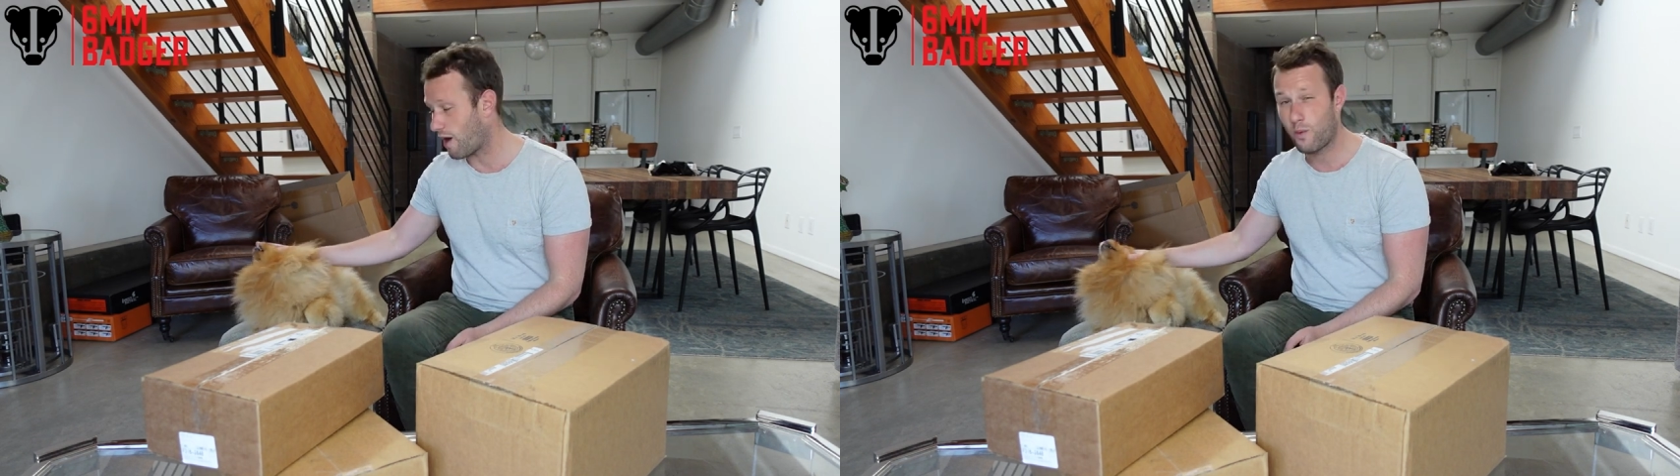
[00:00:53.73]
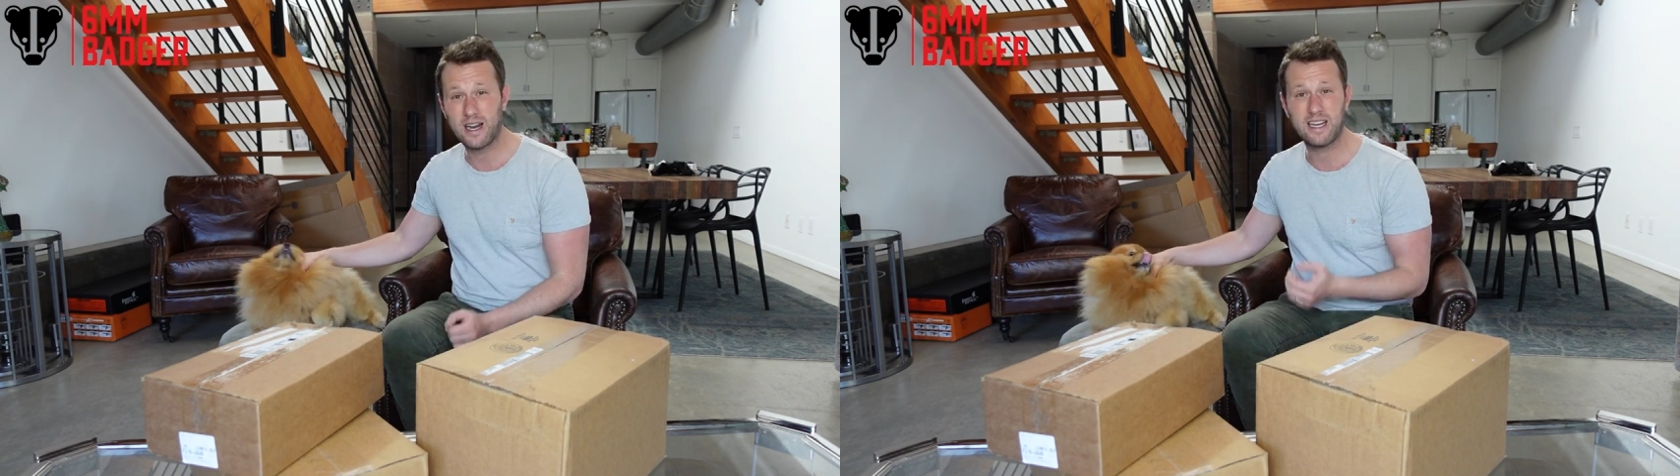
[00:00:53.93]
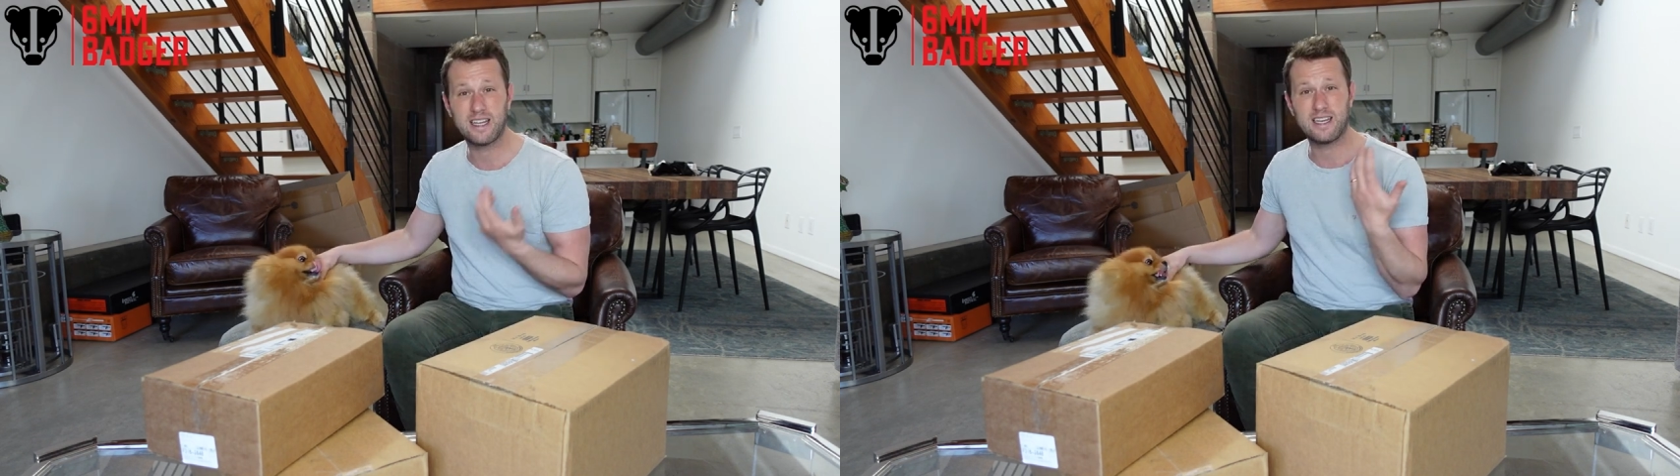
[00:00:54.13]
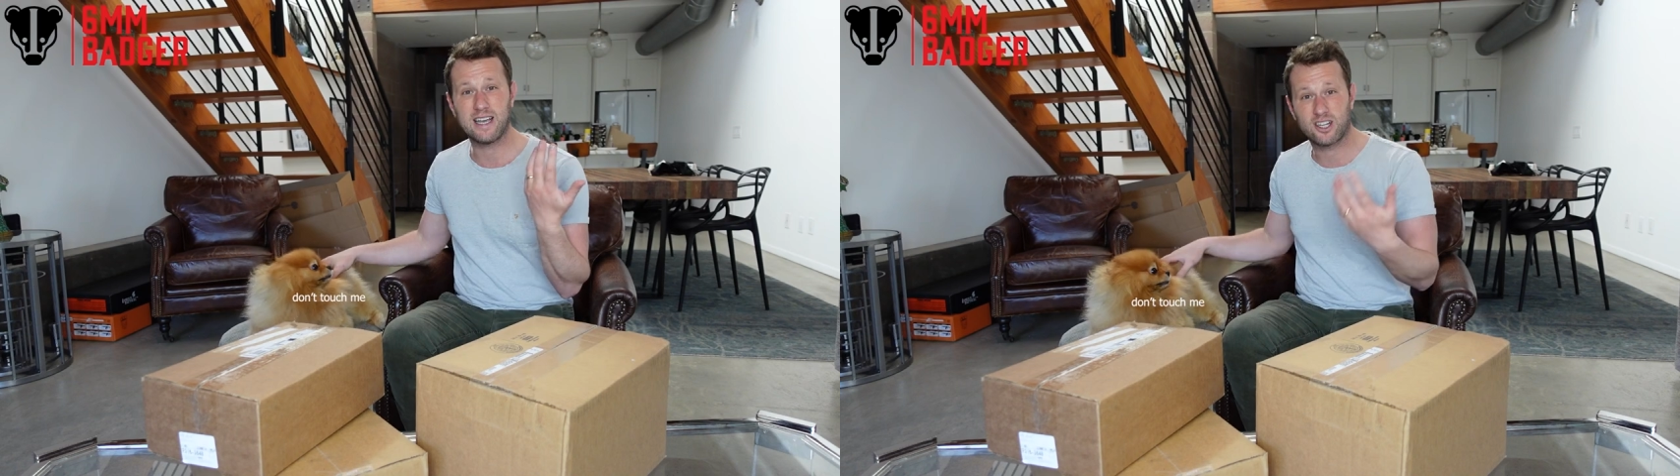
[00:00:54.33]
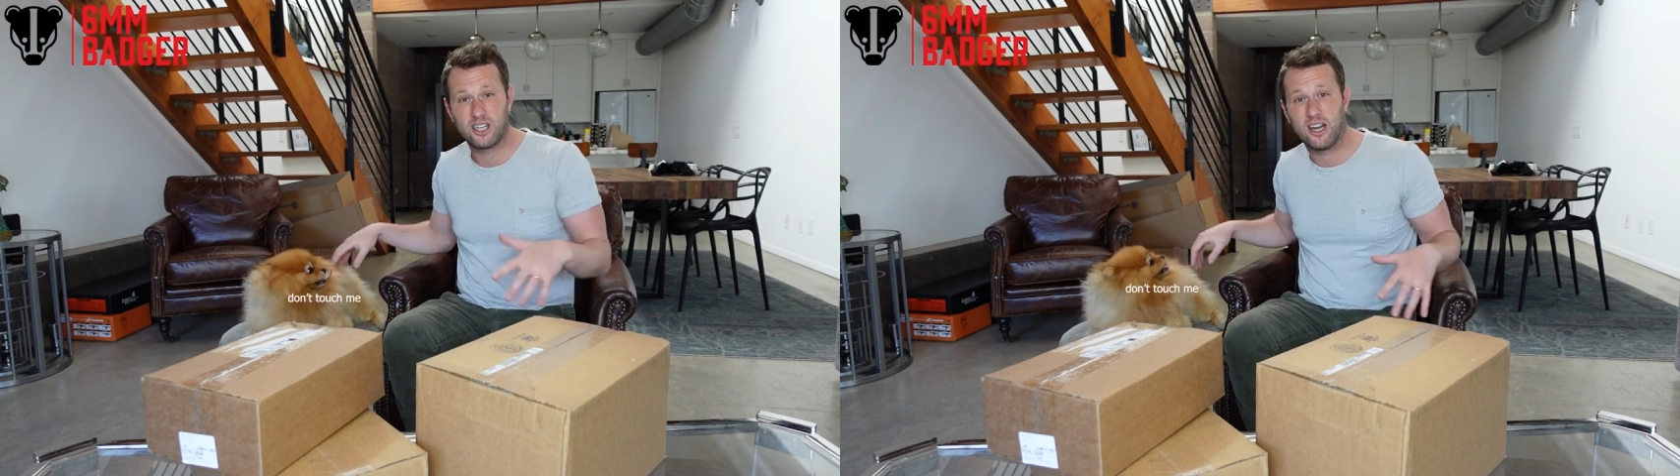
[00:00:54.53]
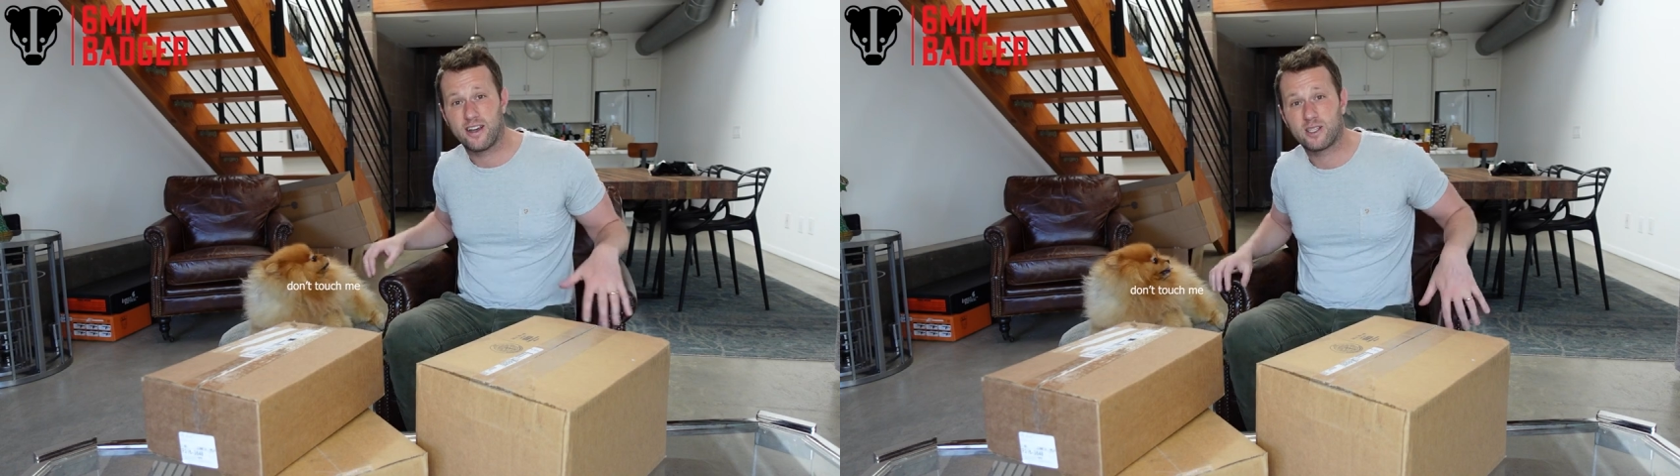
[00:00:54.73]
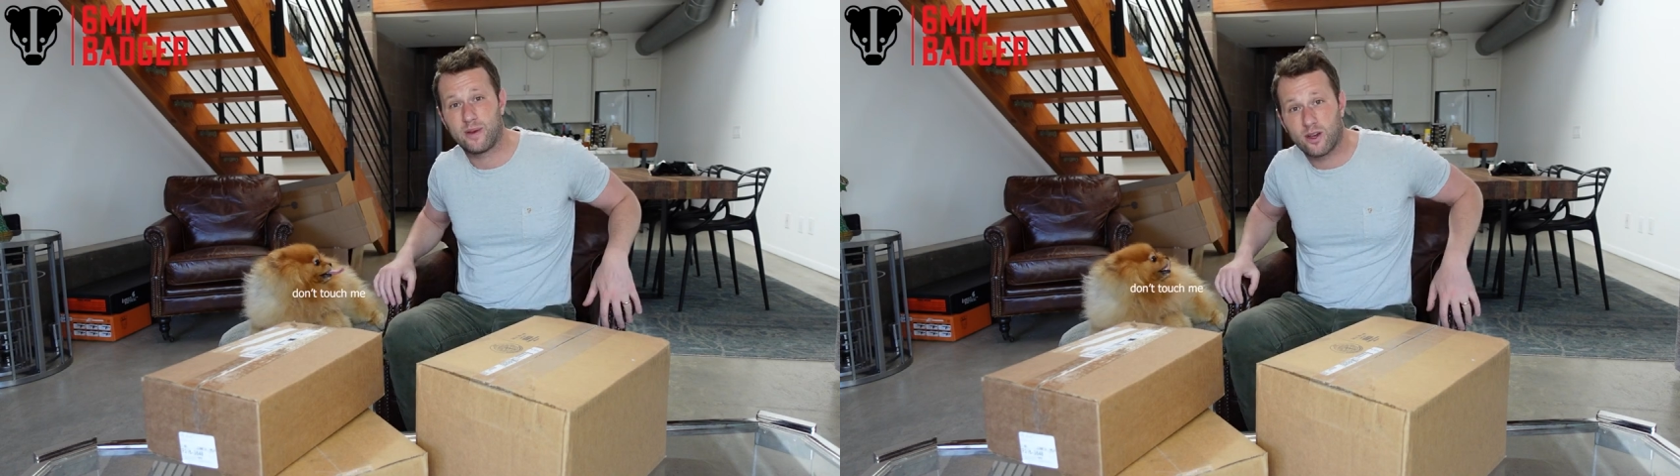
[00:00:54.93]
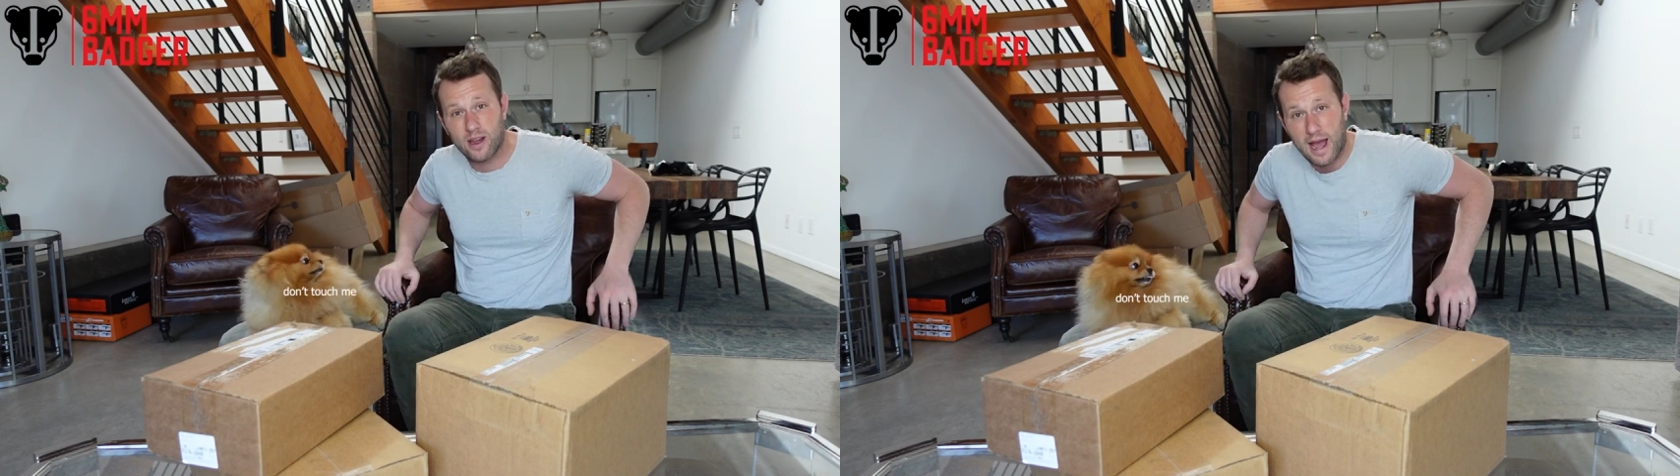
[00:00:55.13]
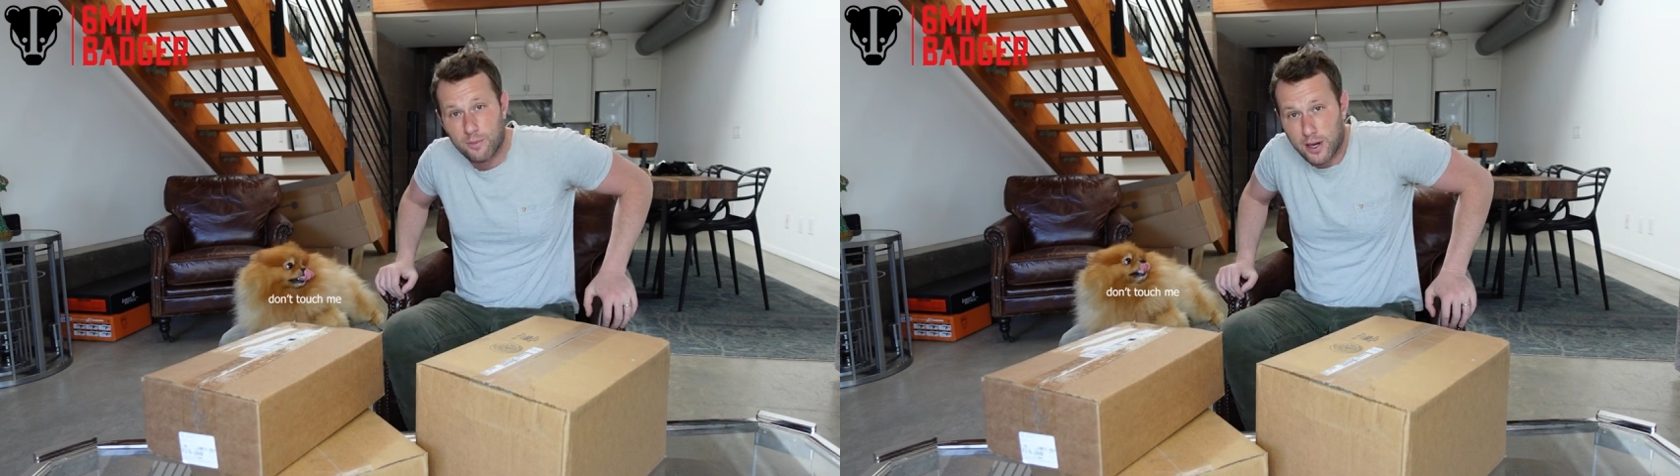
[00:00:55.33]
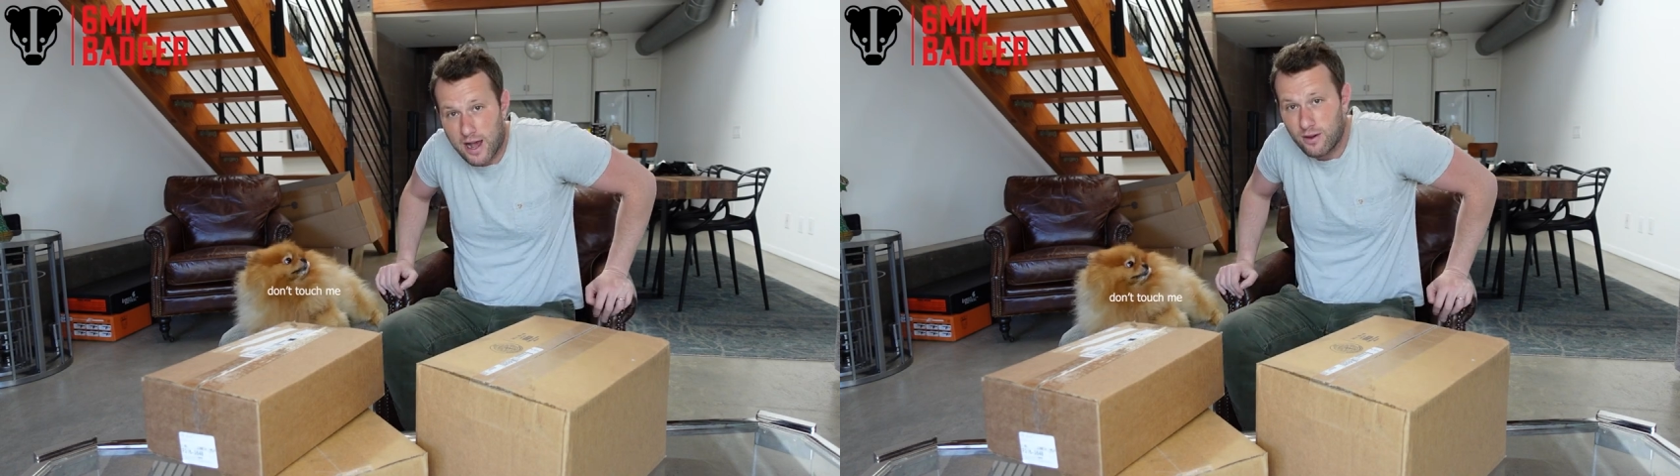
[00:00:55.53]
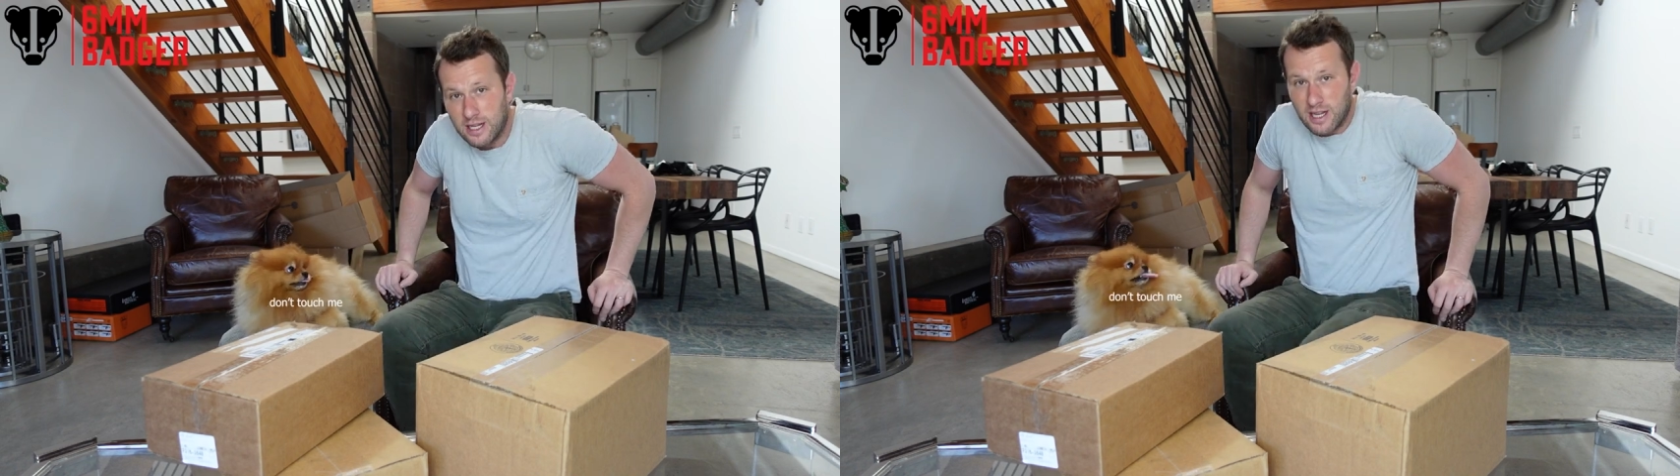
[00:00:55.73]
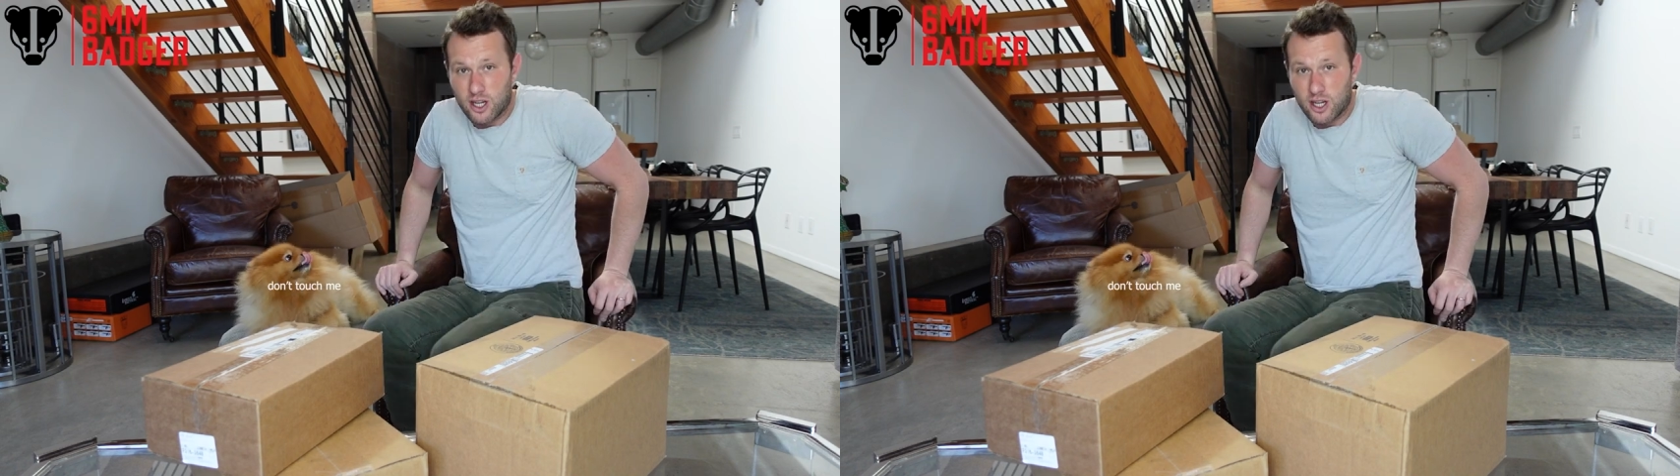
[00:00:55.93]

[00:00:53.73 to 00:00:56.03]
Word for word: I weirdly think he actually likes being on camera now.